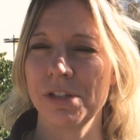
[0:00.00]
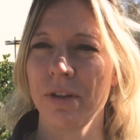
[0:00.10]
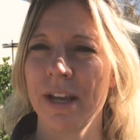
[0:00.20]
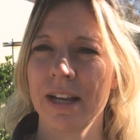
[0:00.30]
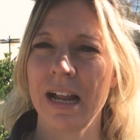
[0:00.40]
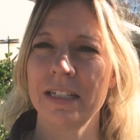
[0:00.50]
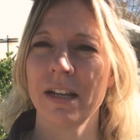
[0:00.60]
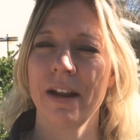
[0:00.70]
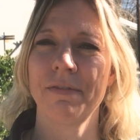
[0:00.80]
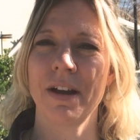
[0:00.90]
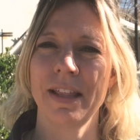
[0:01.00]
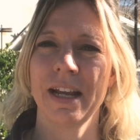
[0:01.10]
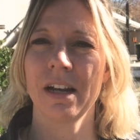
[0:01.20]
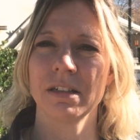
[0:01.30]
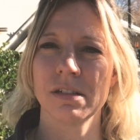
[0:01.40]
so they can identify, they
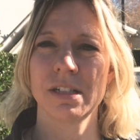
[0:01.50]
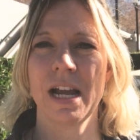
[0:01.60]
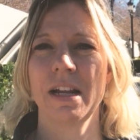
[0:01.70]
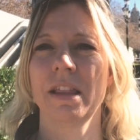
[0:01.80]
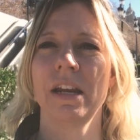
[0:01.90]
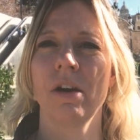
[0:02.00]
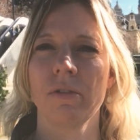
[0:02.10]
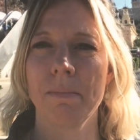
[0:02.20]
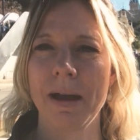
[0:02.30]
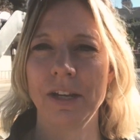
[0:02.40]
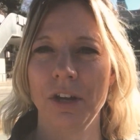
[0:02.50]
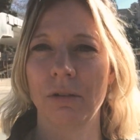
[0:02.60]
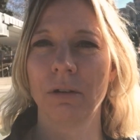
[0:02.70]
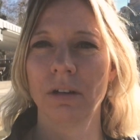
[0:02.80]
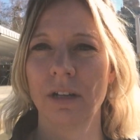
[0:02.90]
can understand, and they know the
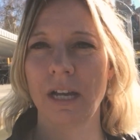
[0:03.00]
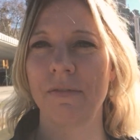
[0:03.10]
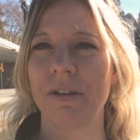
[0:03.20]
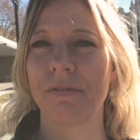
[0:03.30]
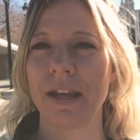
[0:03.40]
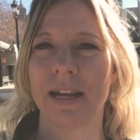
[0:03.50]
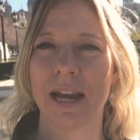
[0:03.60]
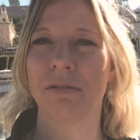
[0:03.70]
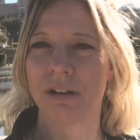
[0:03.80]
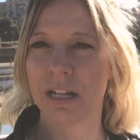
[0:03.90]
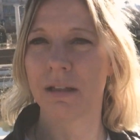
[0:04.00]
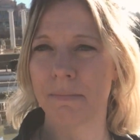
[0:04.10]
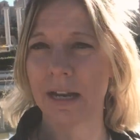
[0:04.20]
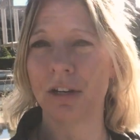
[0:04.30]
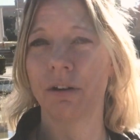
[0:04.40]
menu, even if they can't read the
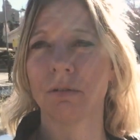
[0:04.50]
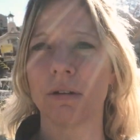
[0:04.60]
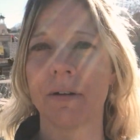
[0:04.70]
menu.